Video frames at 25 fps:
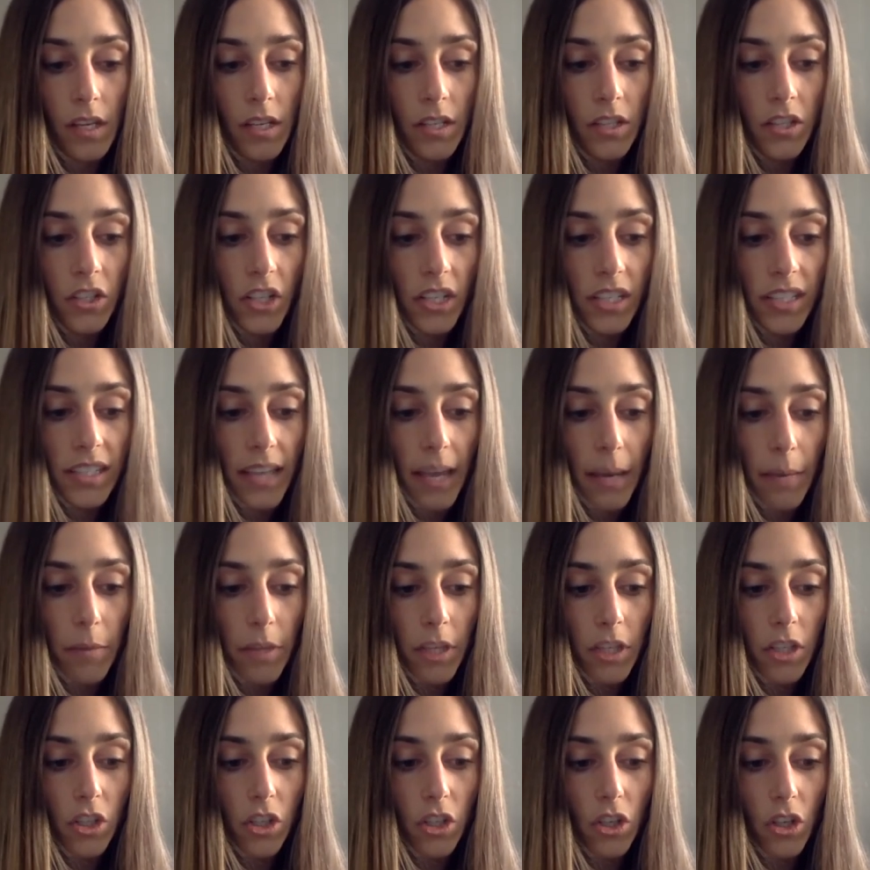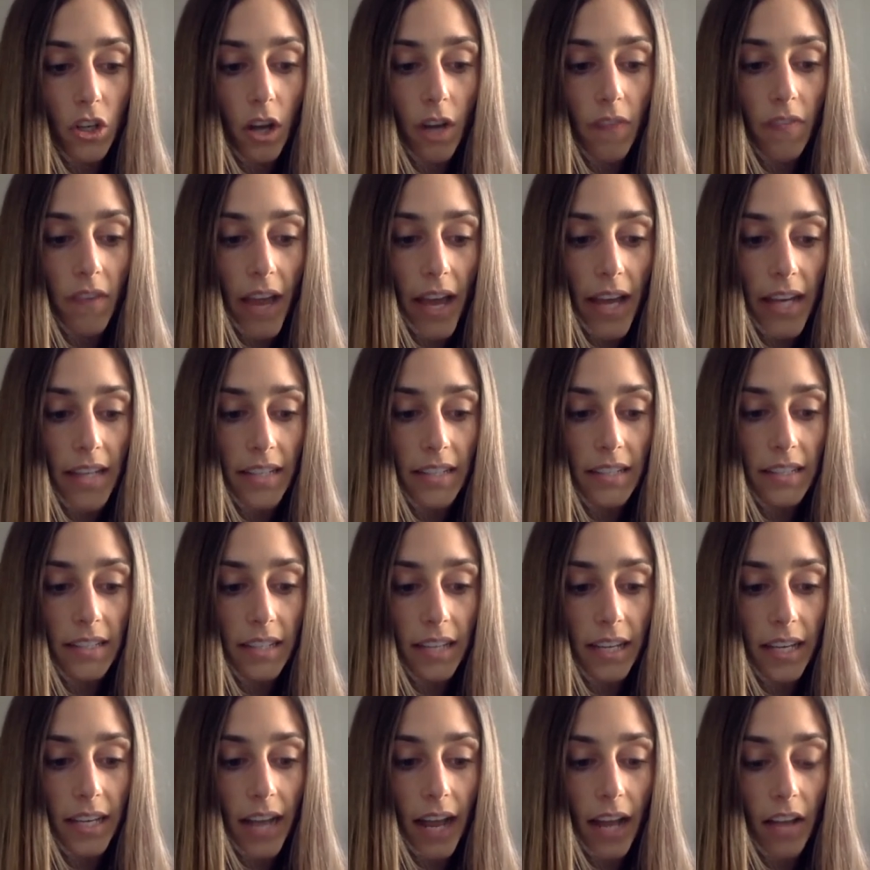She examined the chewed-off ends.
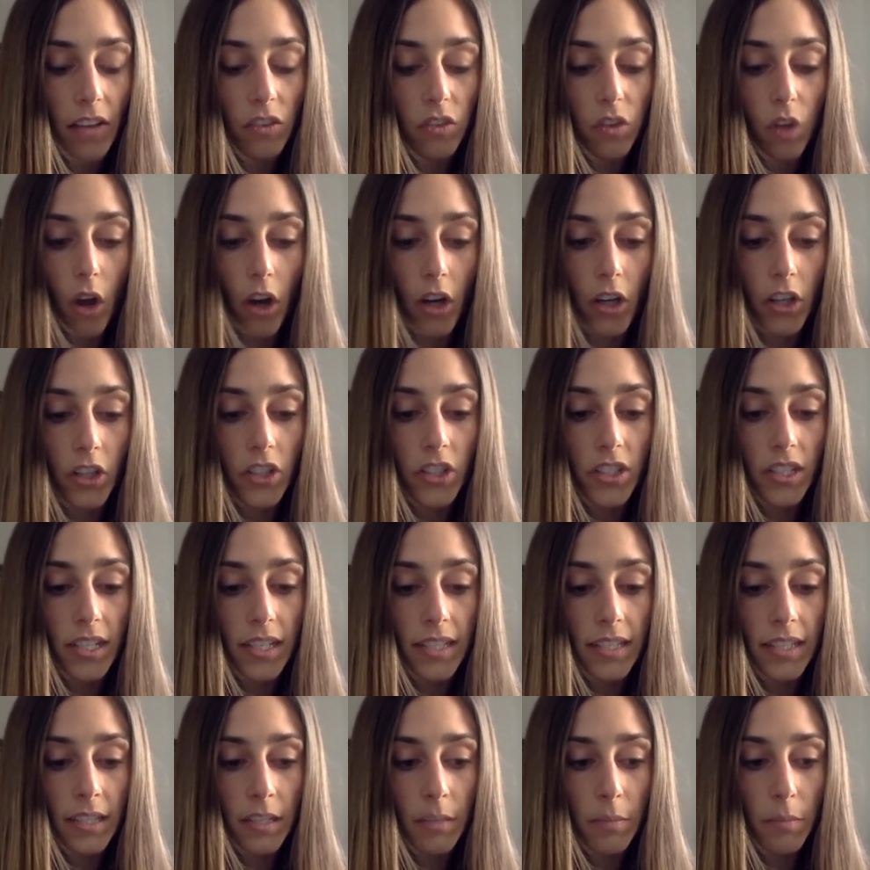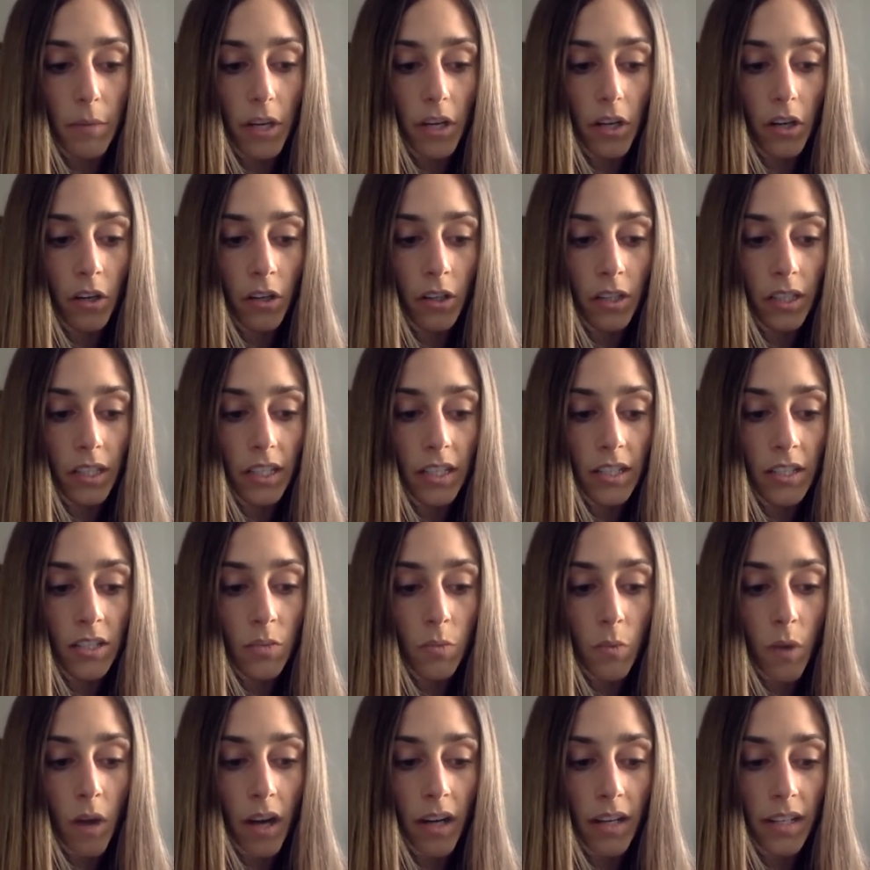It had large seeds in the middle, each
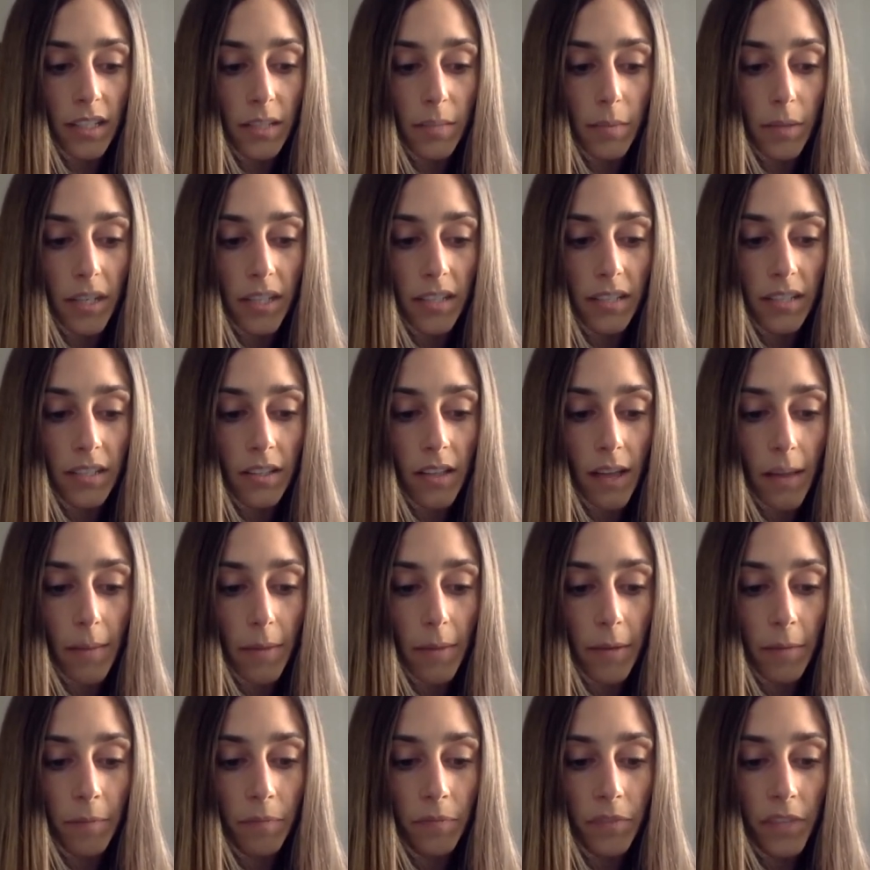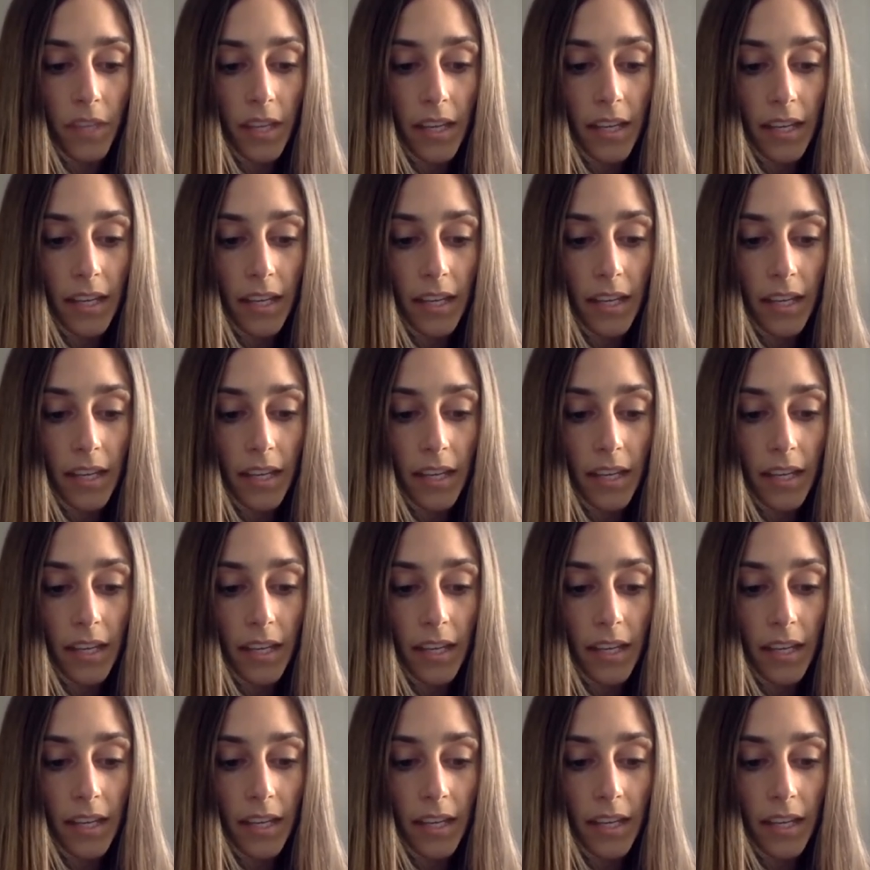one as big as a lemon.